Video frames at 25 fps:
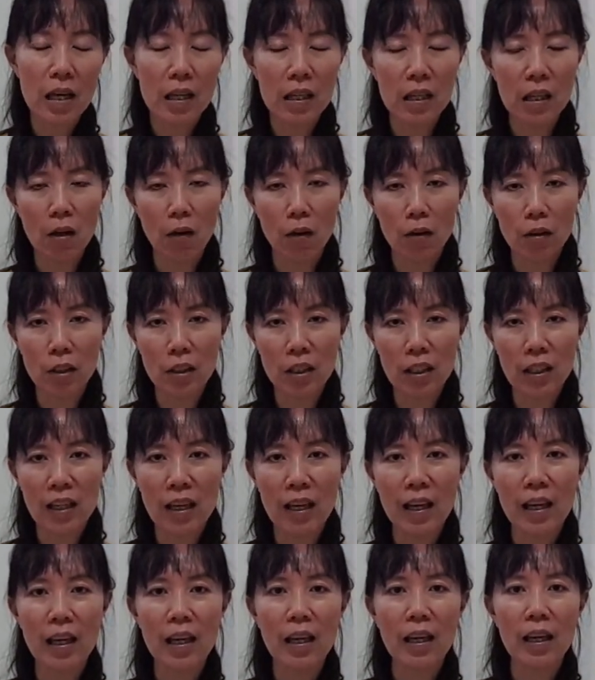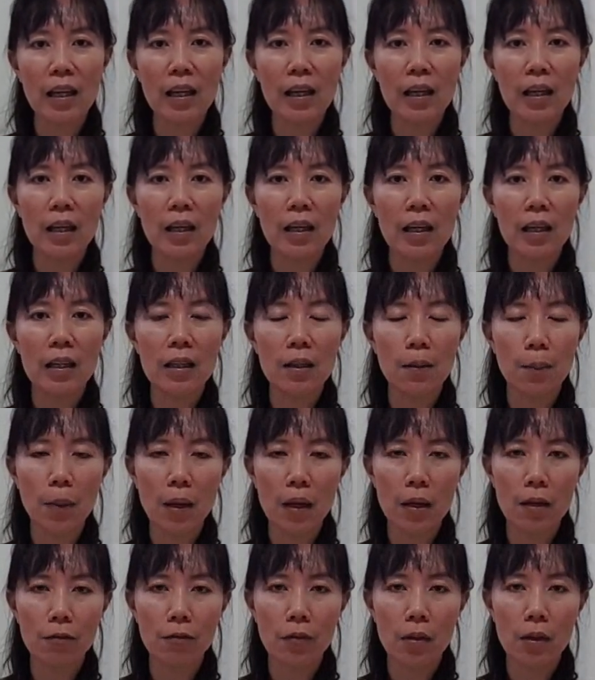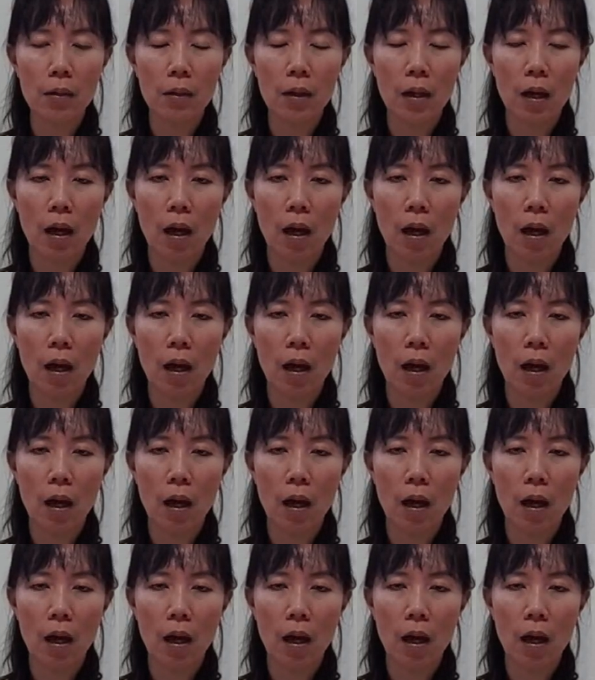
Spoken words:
in order to gain the benefit